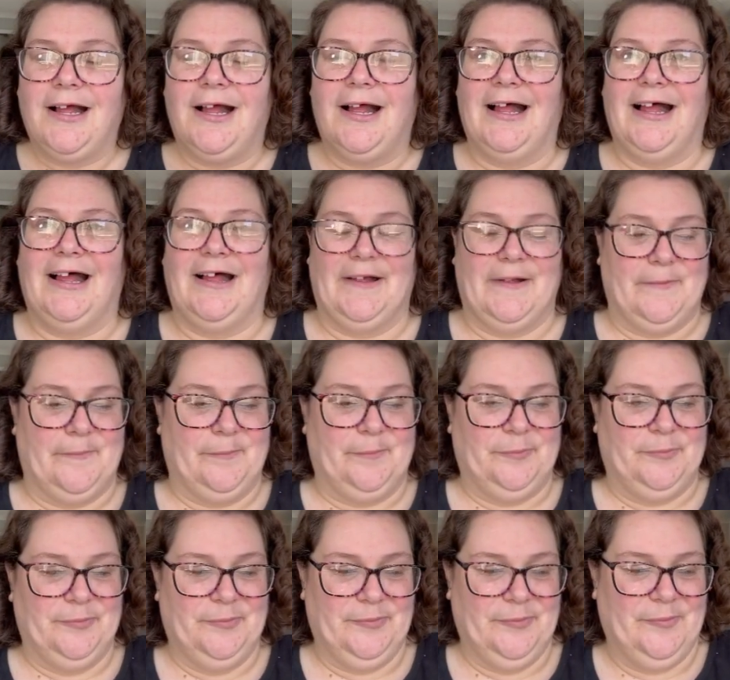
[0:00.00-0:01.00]

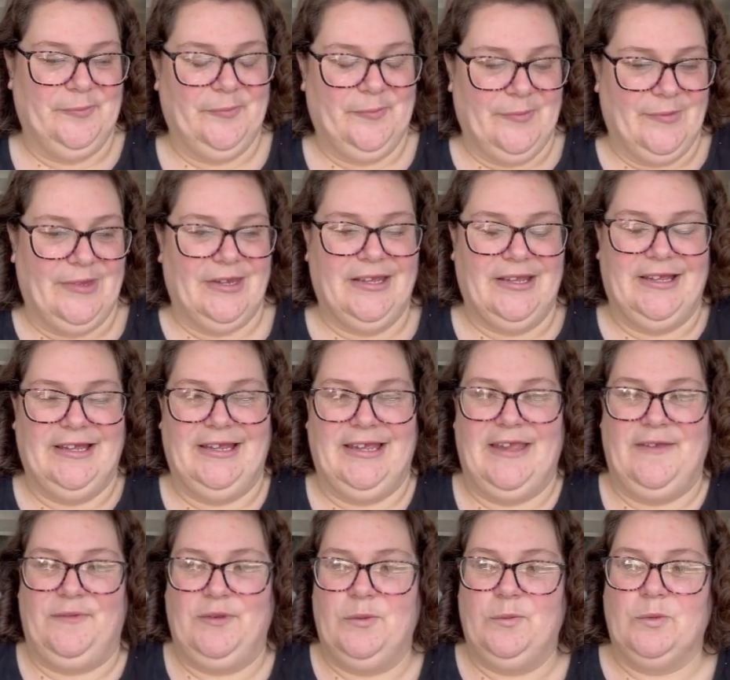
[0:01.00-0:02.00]

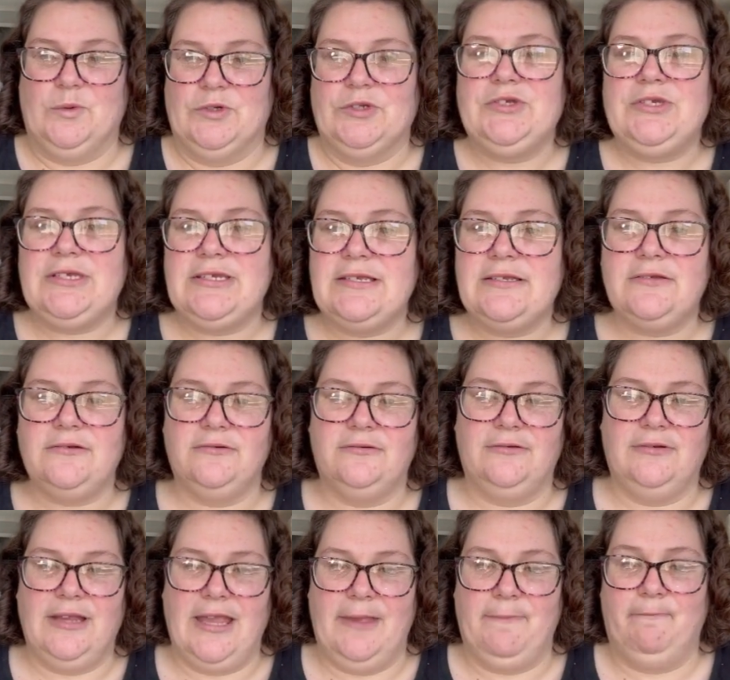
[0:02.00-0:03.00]
If you want to
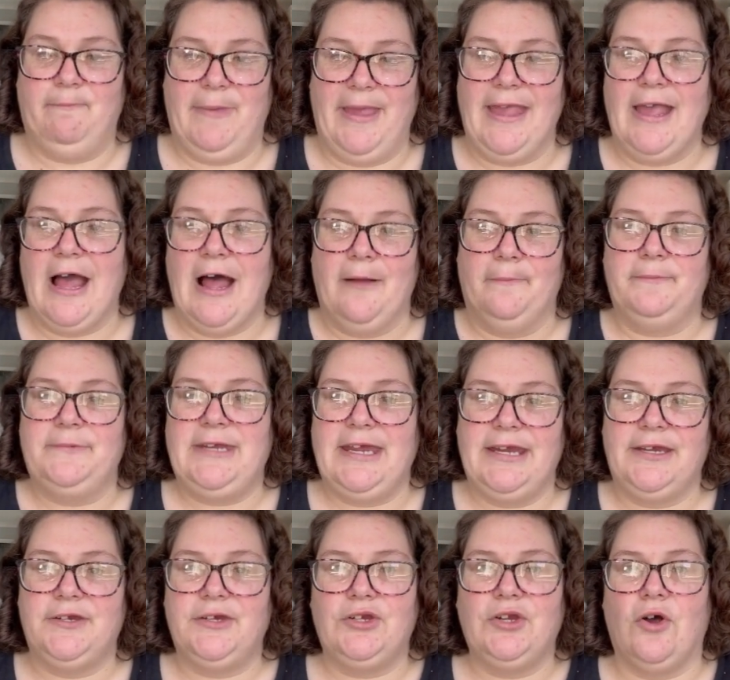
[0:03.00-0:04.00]
be
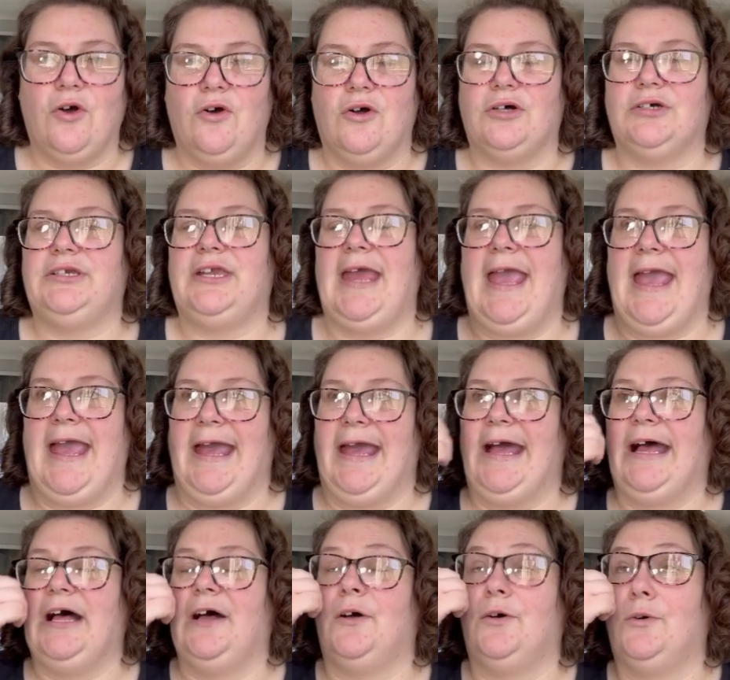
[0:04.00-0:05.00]
updated on
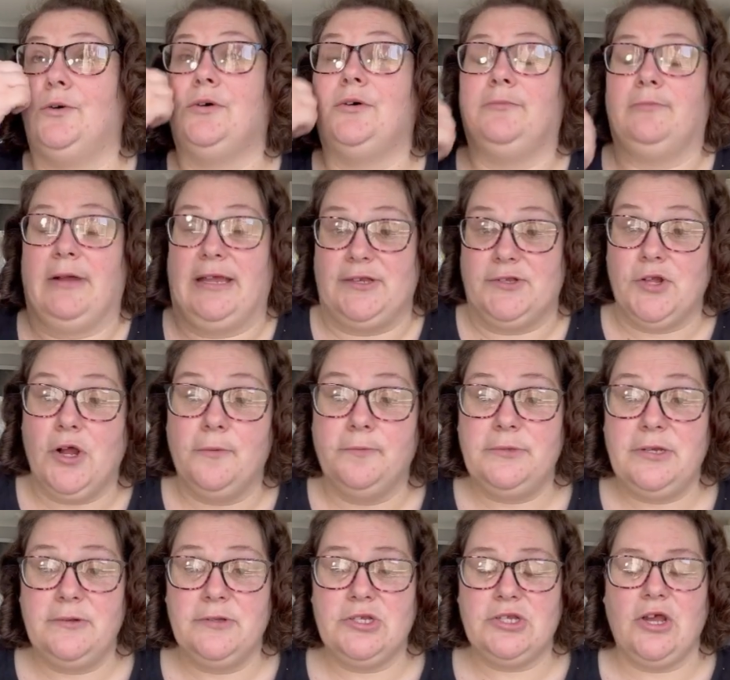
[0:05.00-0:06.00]
how my
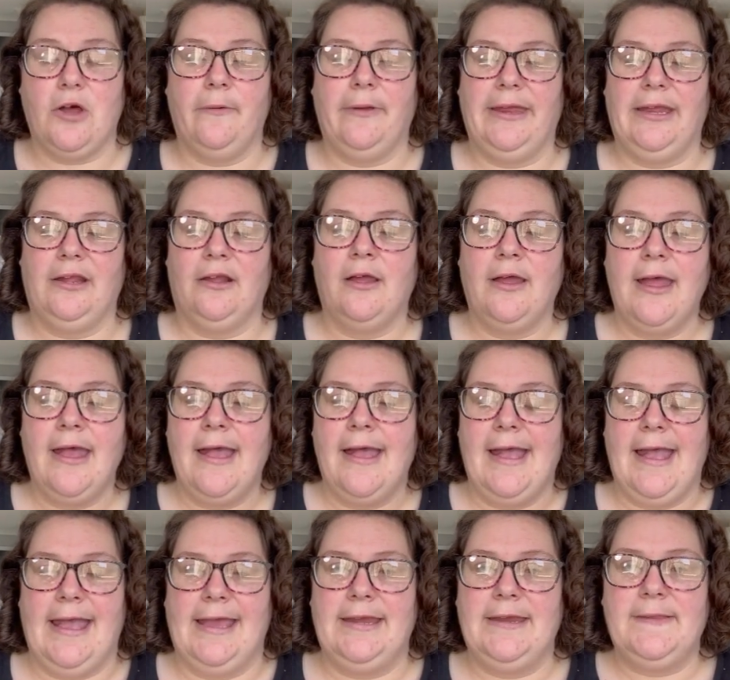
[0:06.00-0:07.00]
sculpting's going,
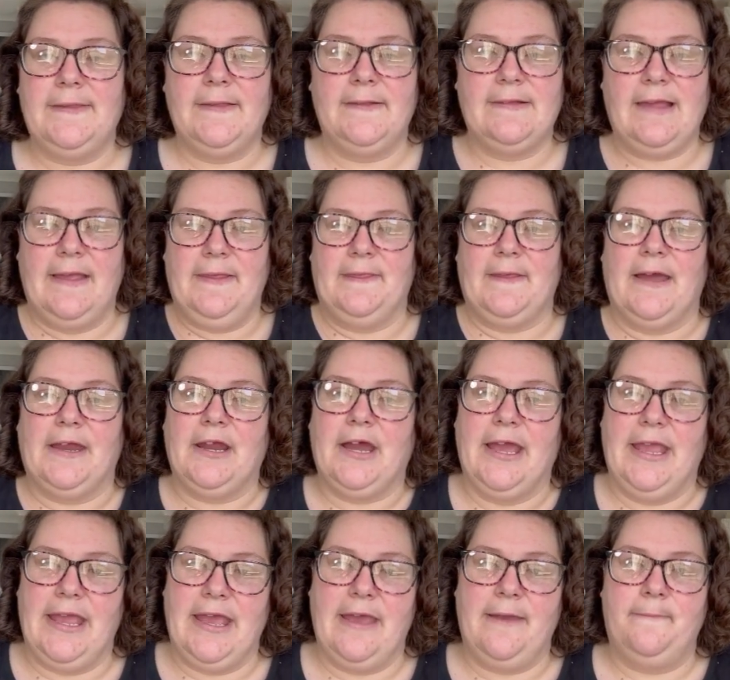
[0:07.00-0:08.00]
anything like that,
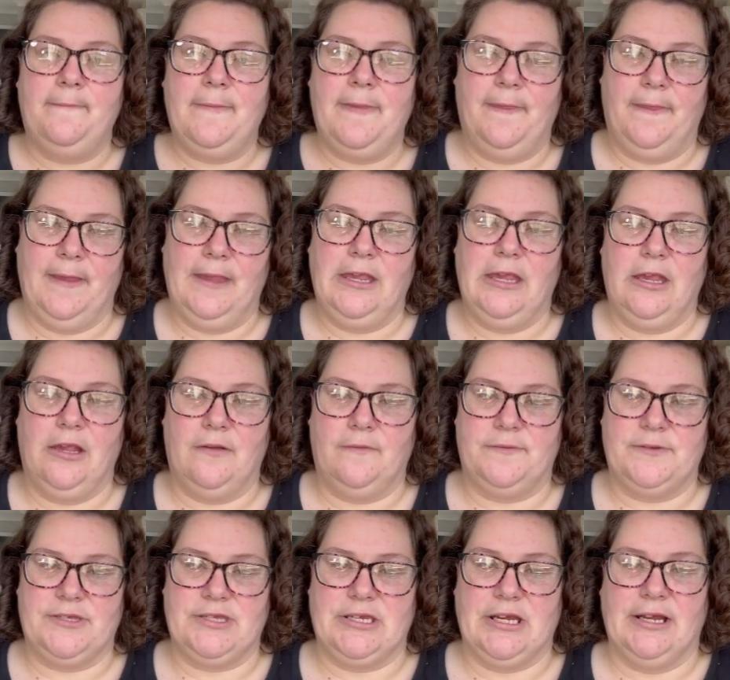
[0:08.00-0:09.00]
I am thinking of
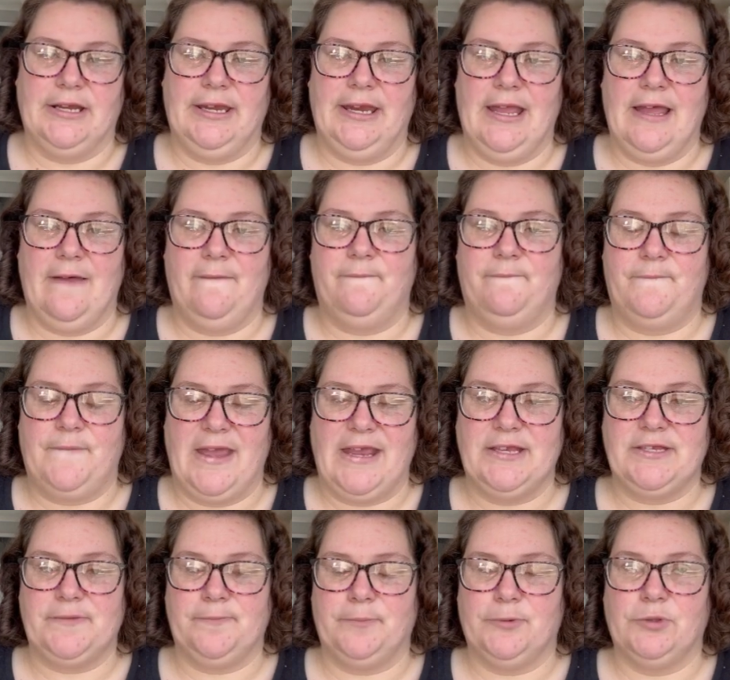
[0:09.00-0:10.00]
starting a
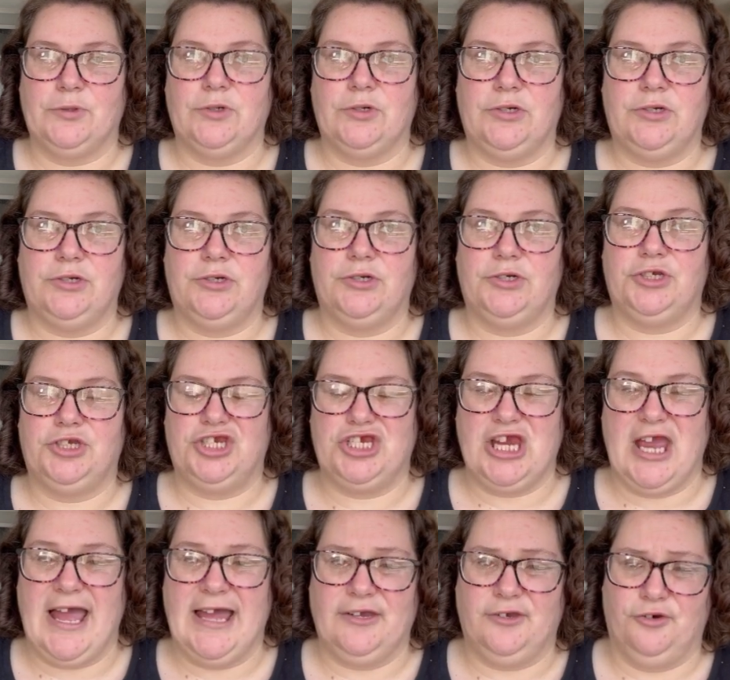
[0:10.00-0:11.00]
Facebook
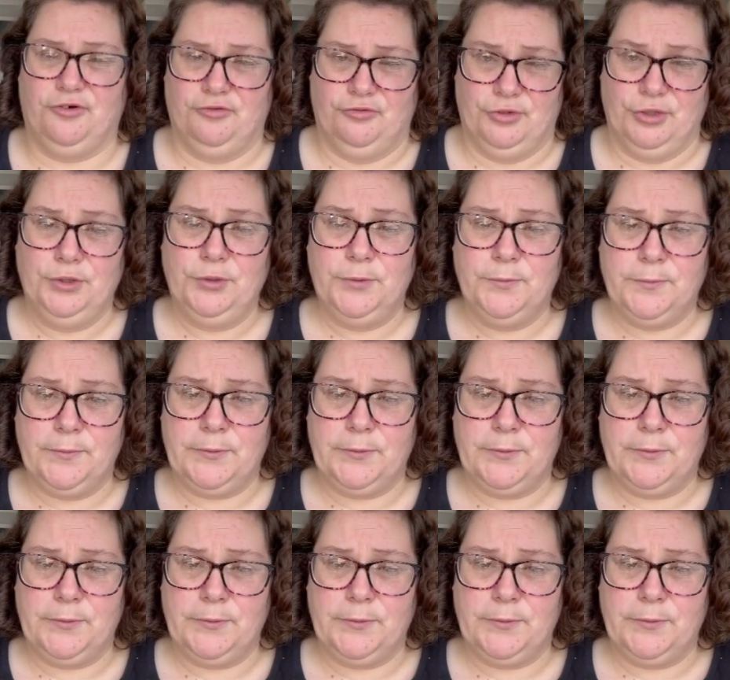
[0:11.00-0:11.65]
chat group,